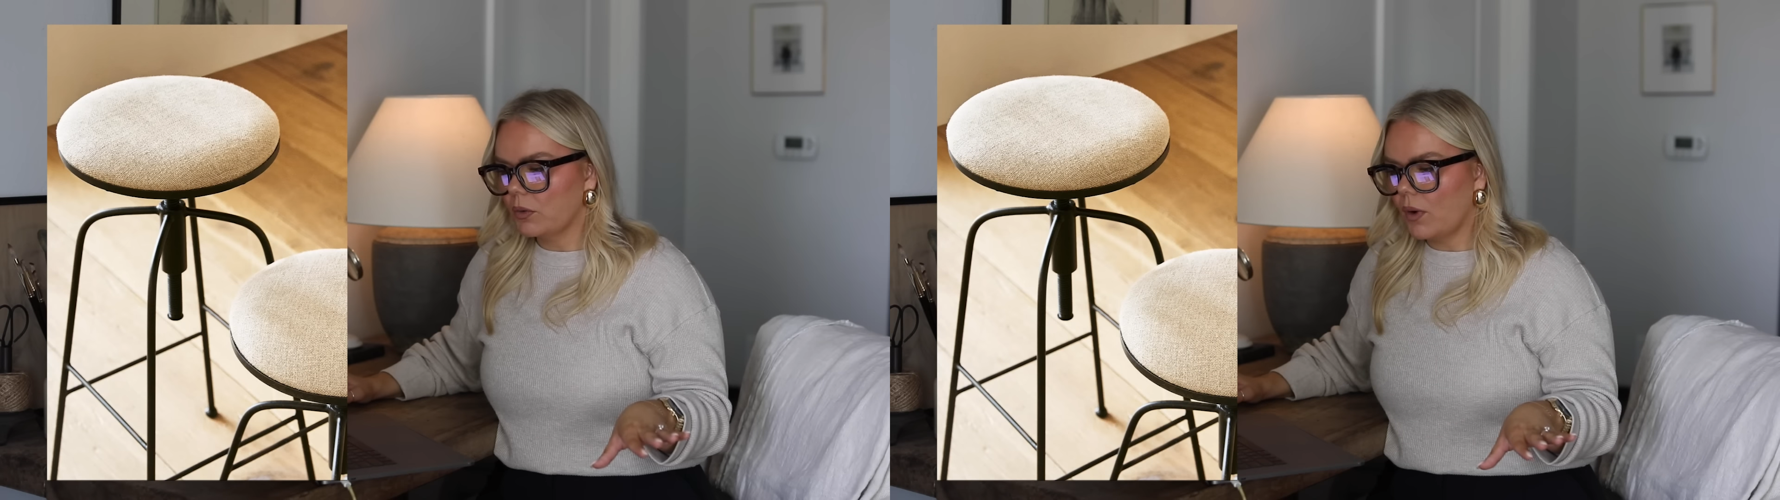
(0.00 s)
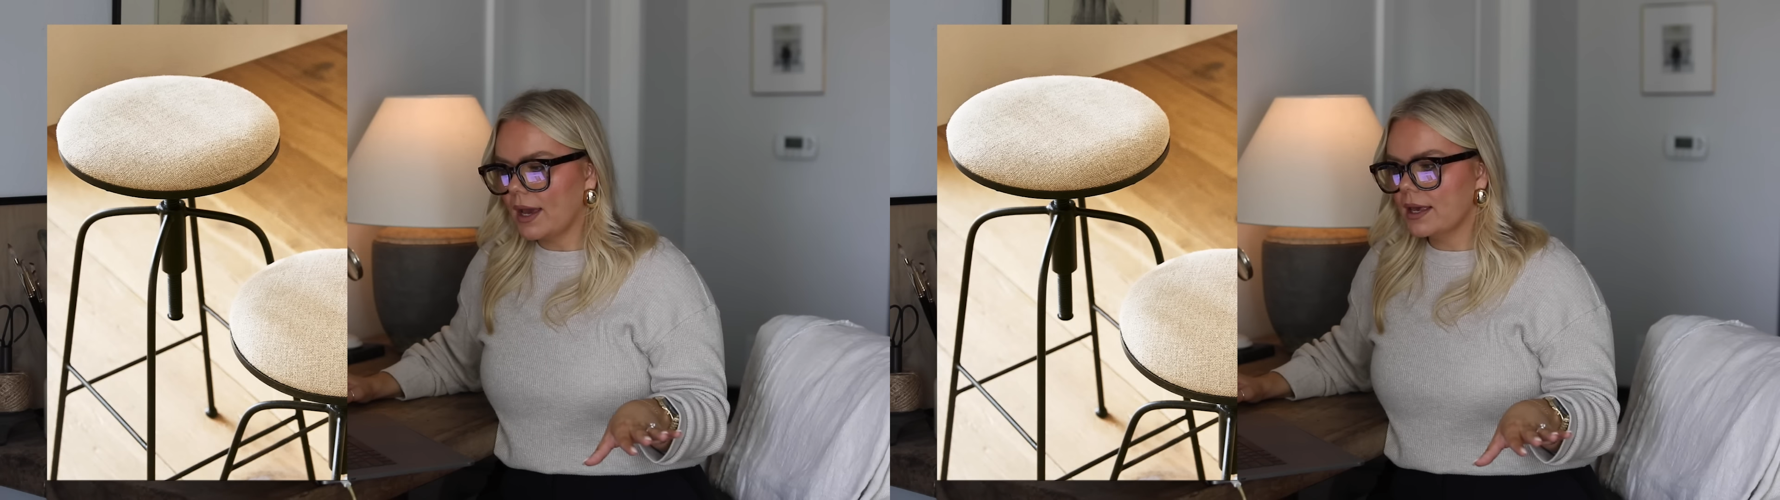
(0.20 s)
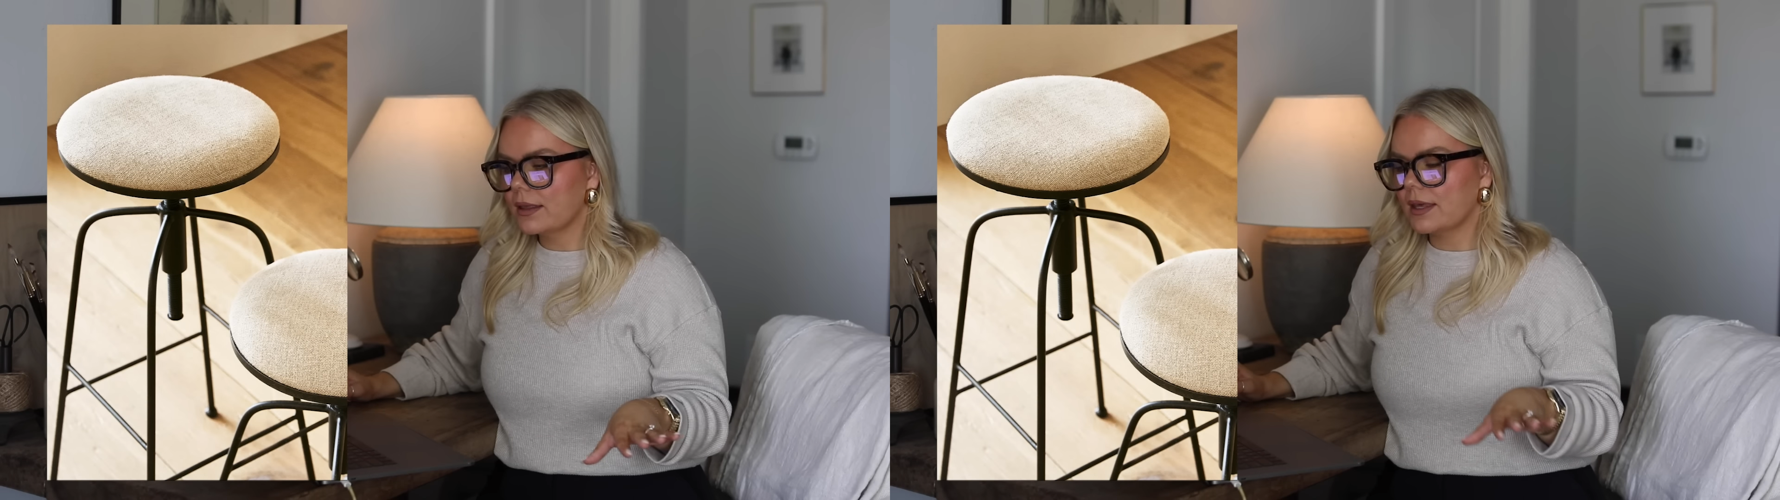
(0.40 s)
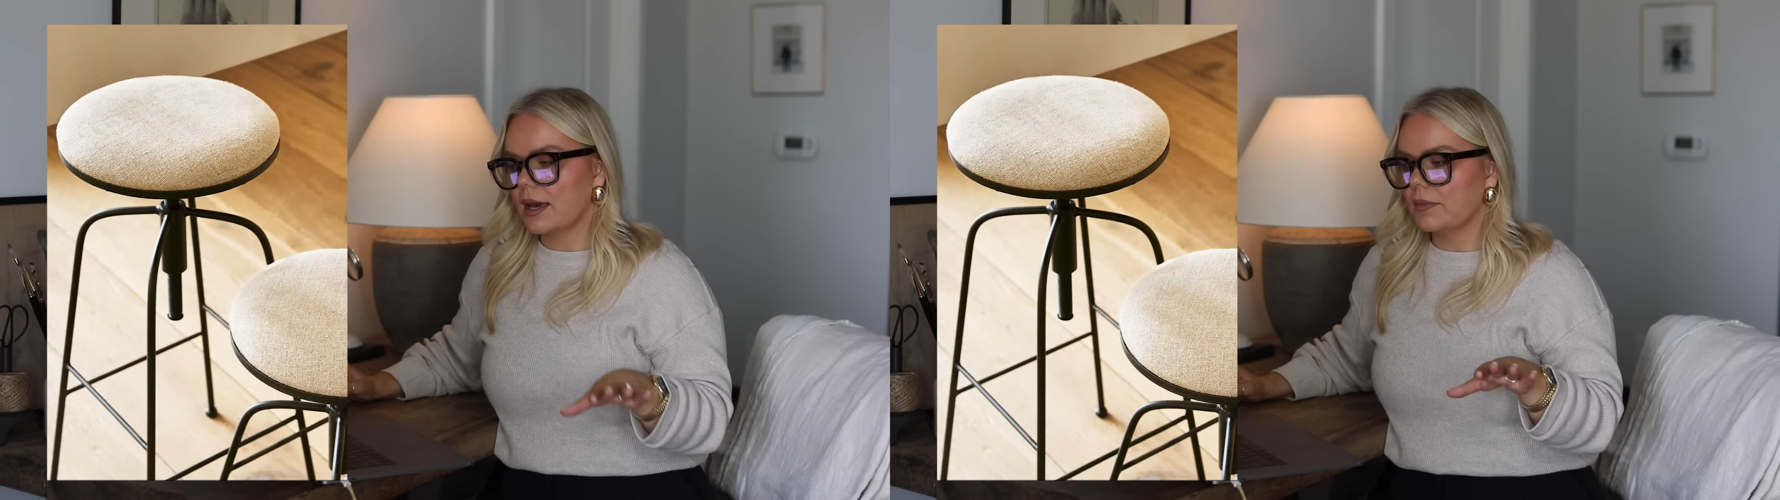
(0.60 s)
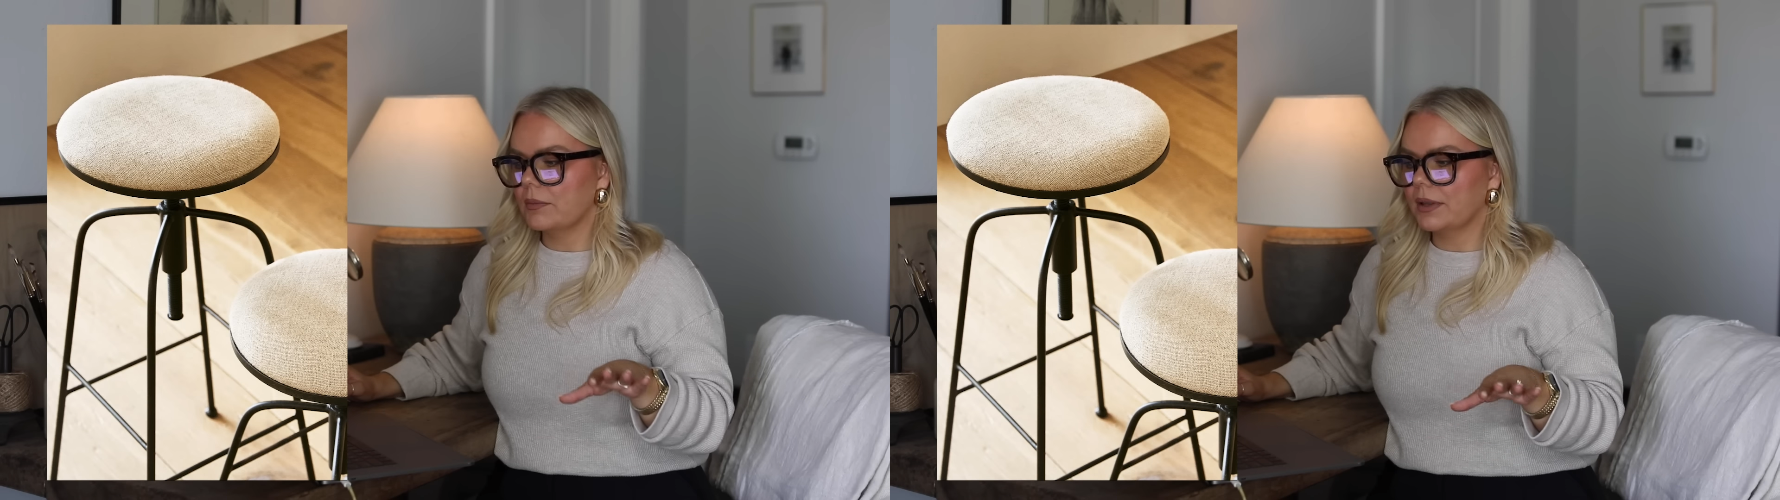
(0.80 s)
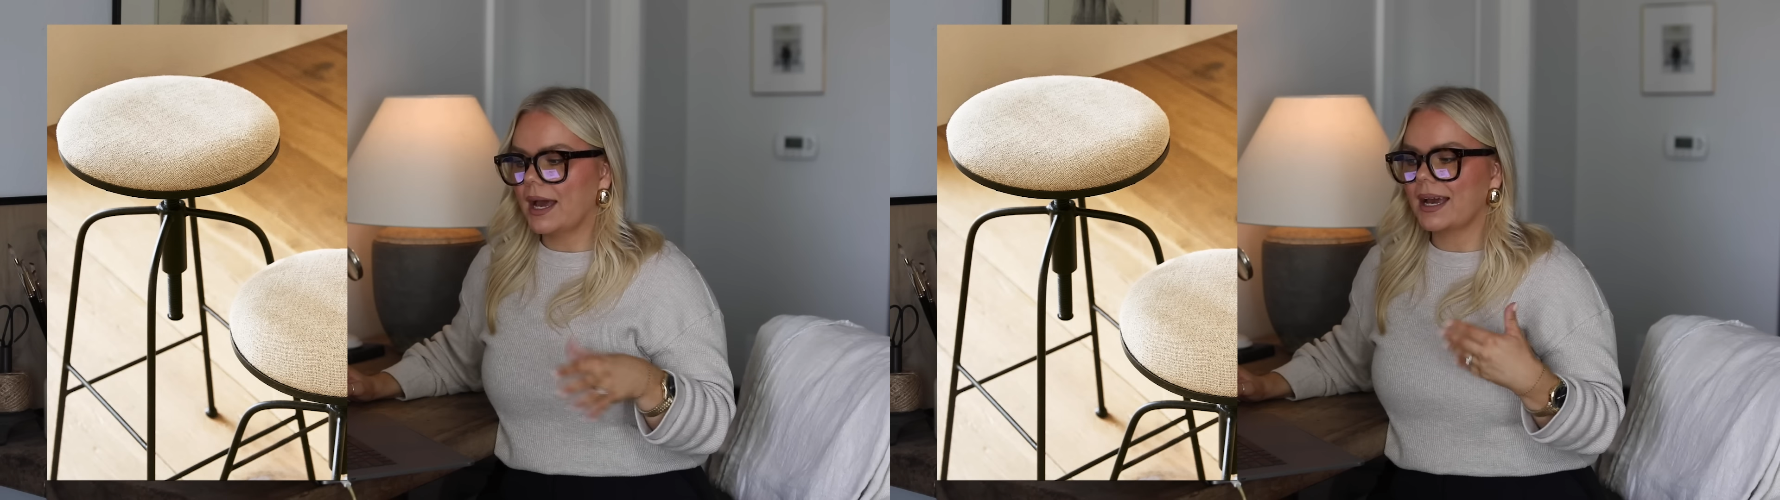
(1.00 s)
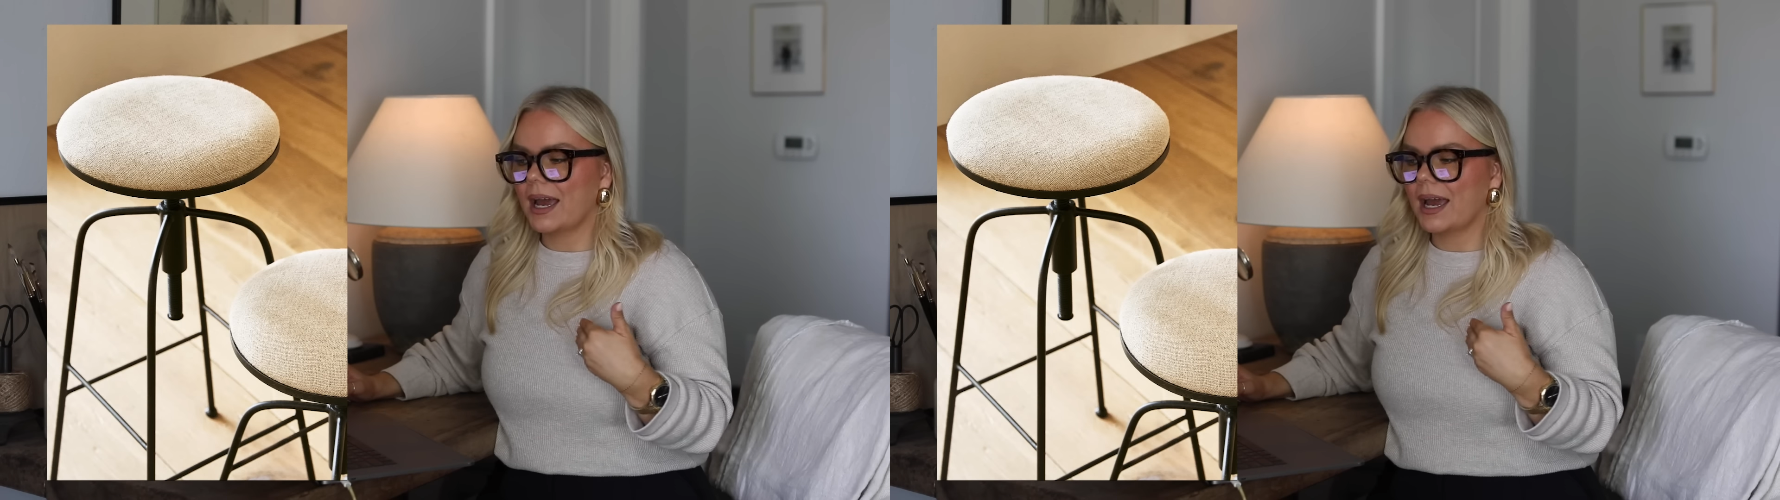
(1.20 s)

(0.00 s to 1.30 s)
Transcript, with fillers: in white, they come in black.